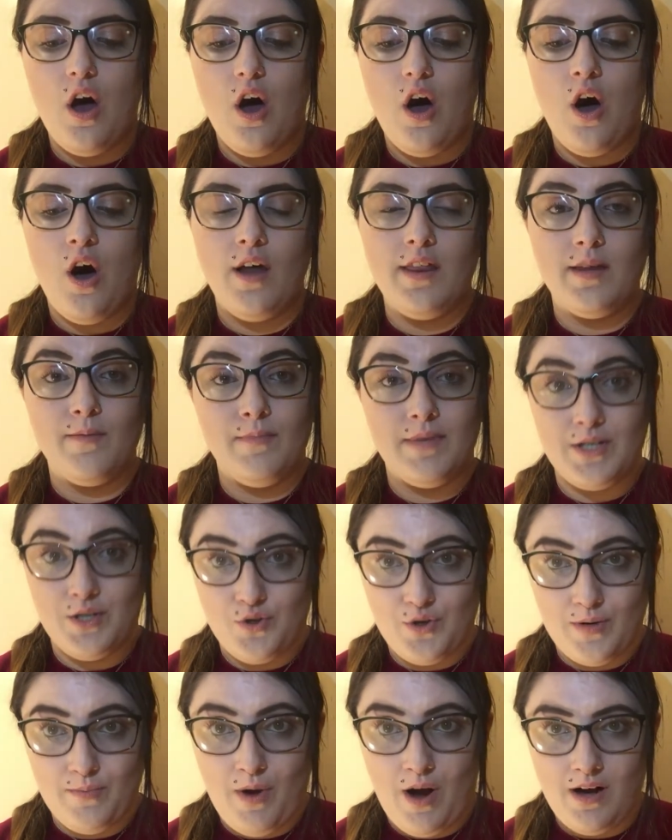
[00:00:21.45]
on the
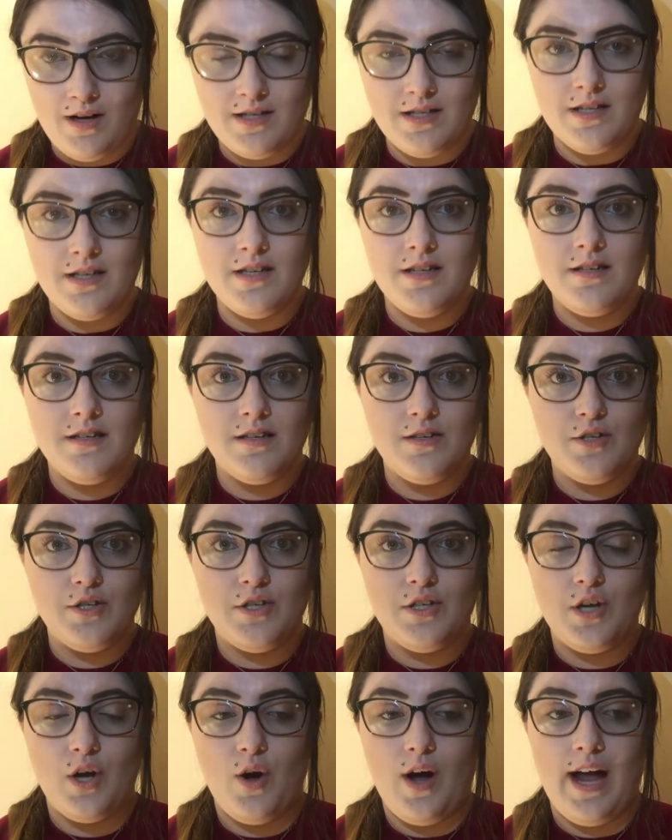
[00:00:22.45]
mystery boxes,
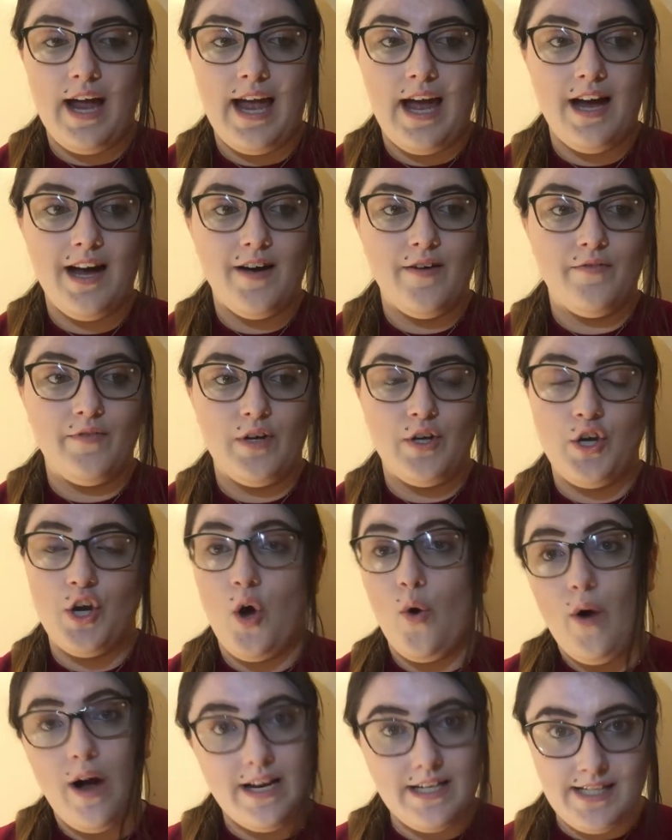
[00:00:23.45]
so I have
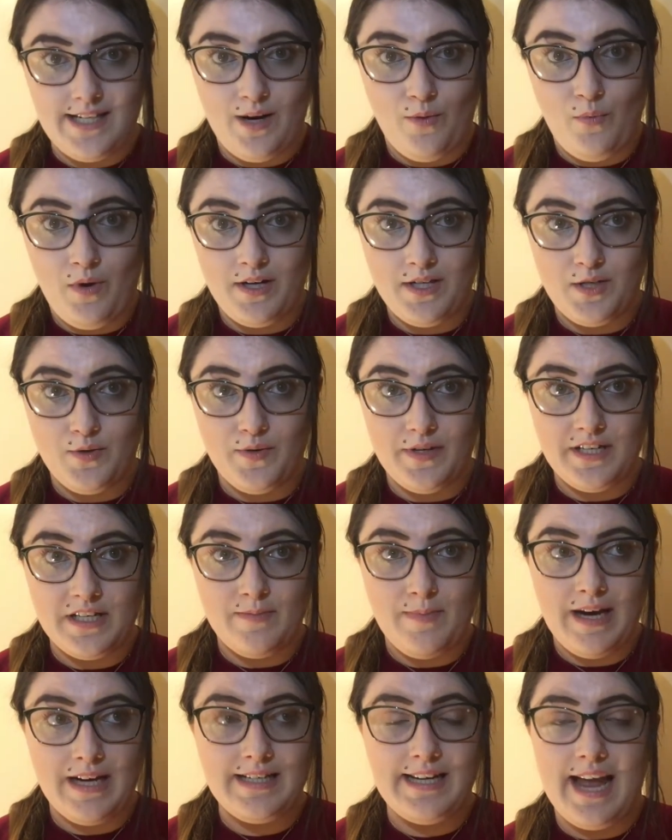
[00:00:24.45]
no idea what to
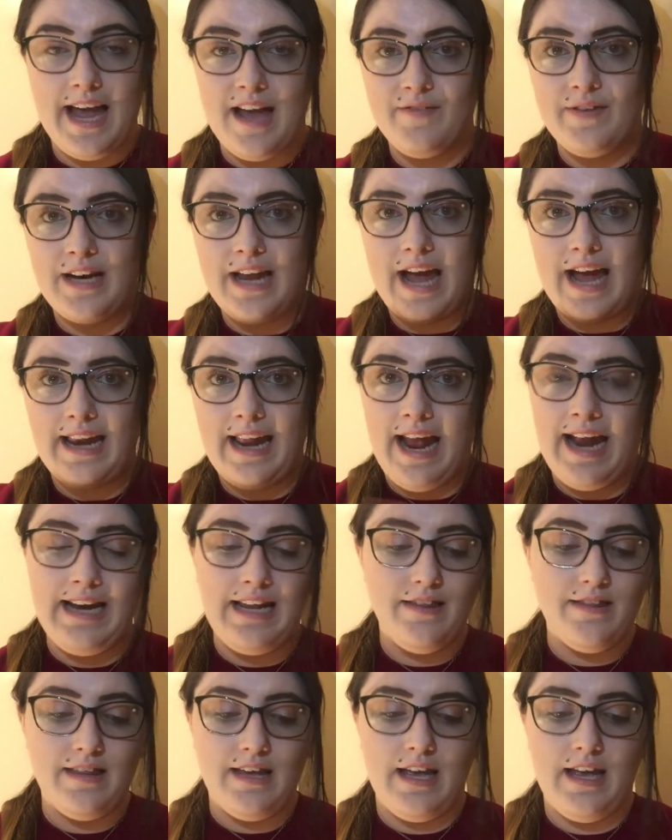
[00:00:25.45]
expect. I haven't had
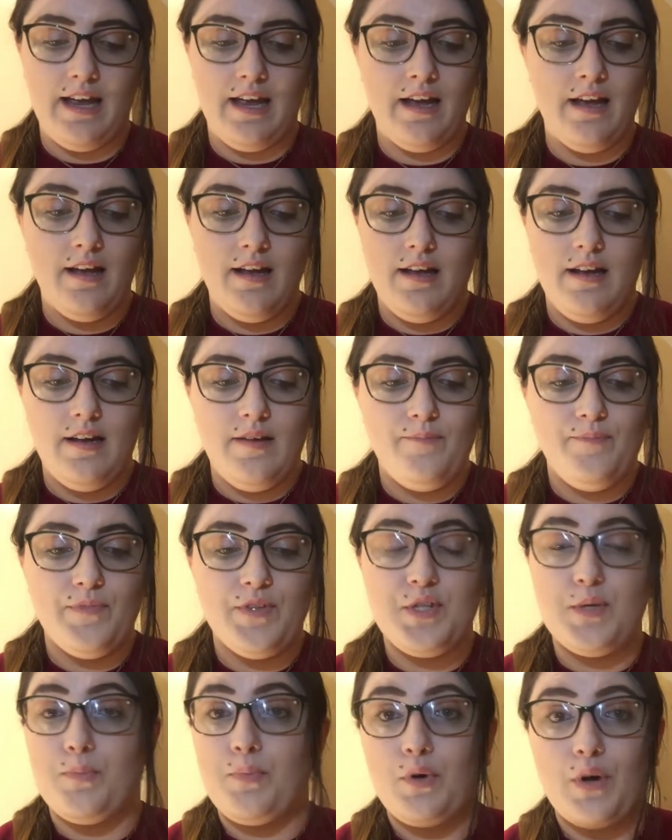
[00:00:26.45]
anything
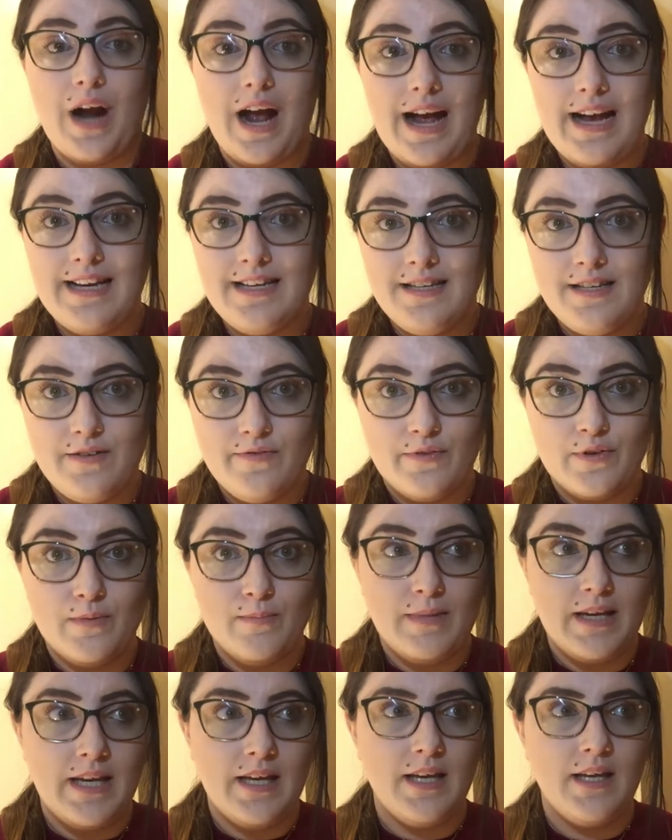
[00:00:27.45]
surprised for
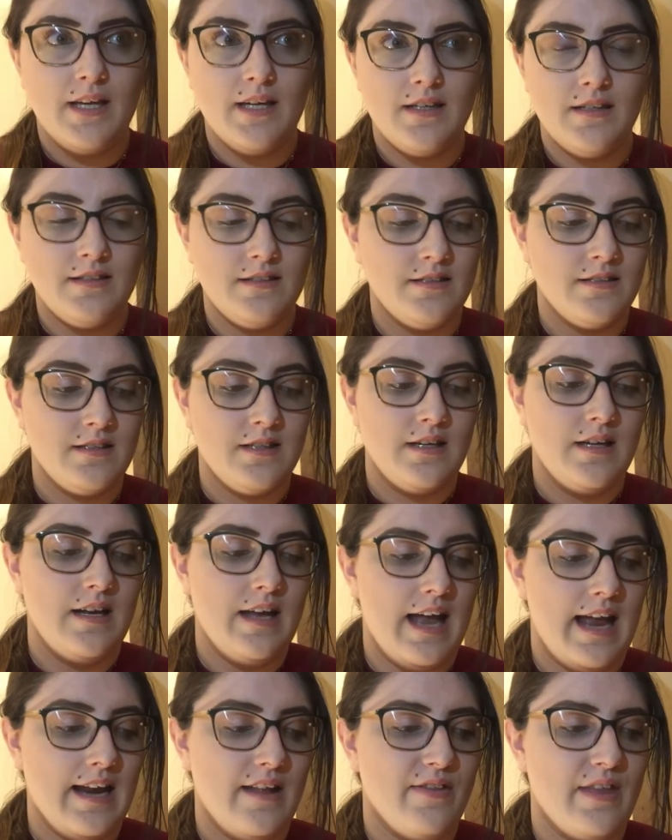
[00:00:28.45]
me,
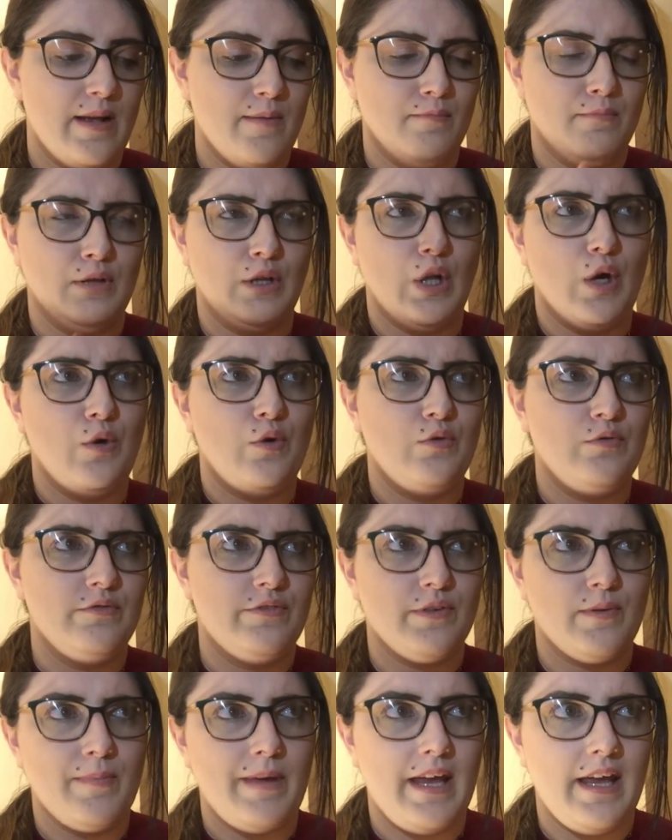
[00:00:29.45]
anything blown
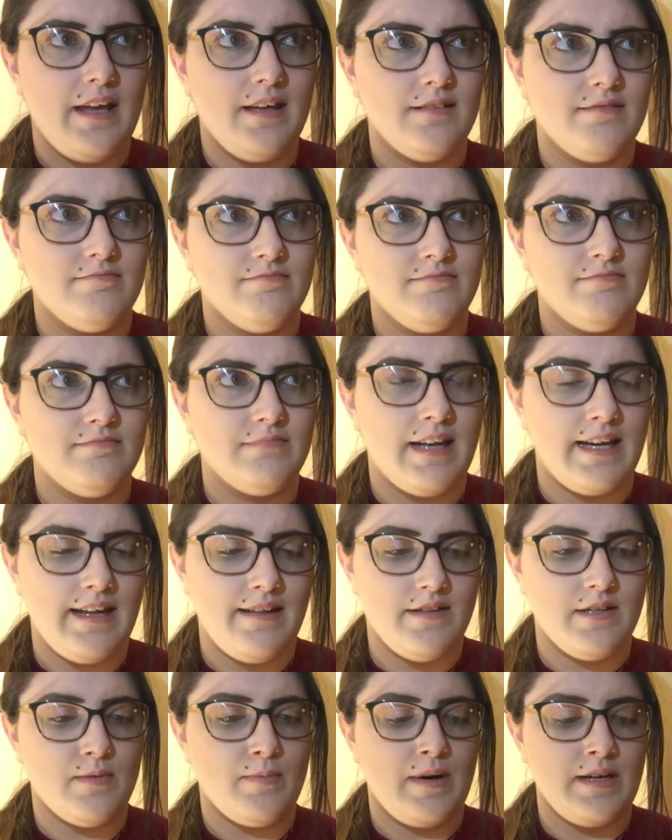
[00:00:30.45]
for me. Any
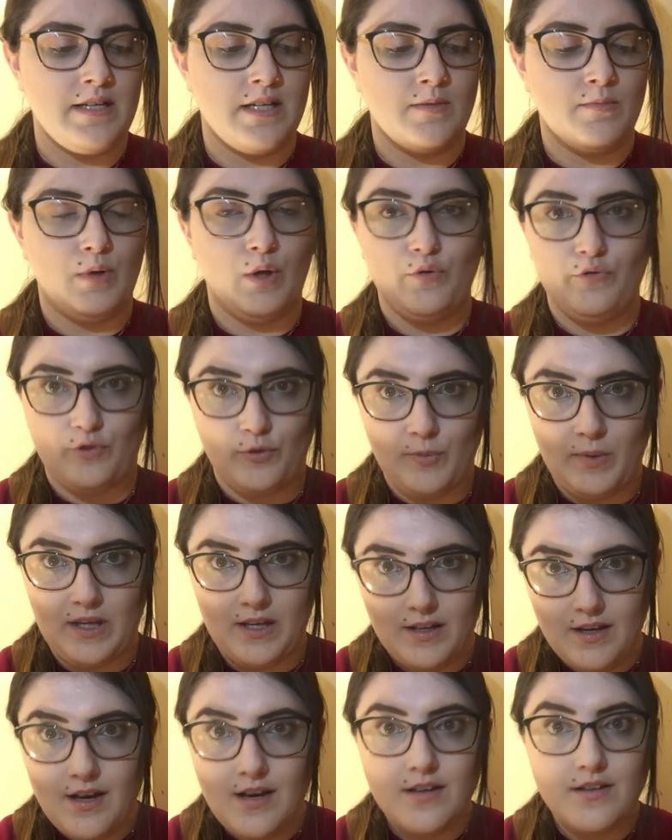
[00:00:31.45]
of the surprises blown for
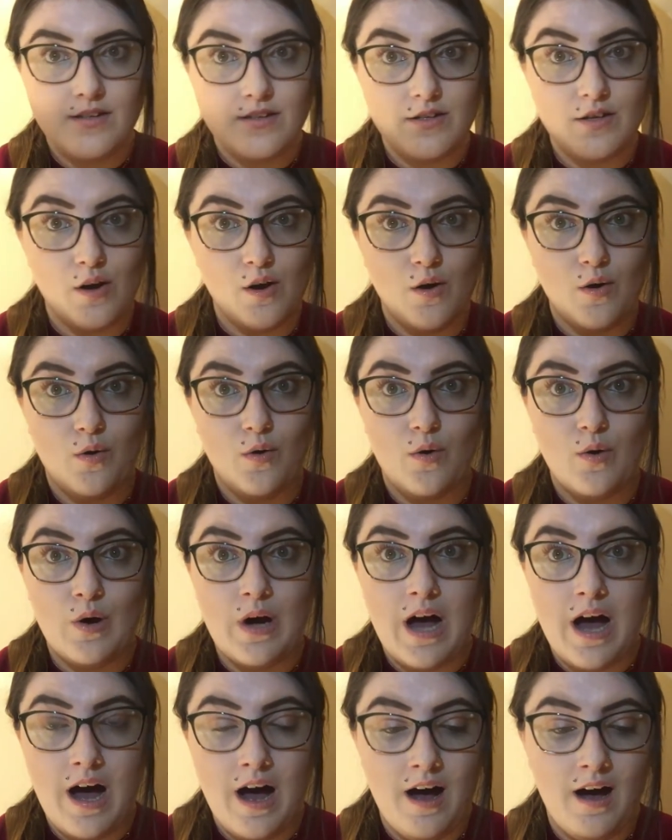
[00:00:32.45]
me.
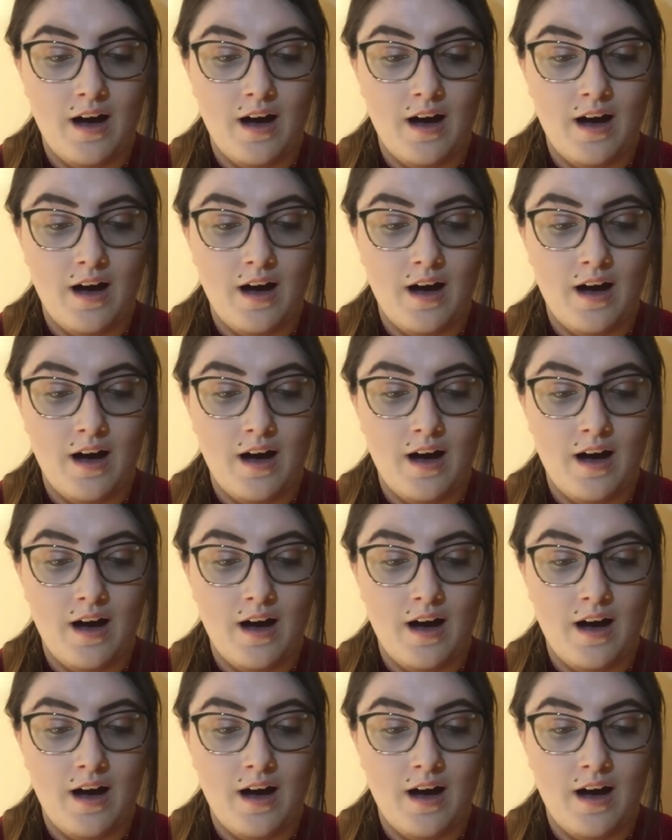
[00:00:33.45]
So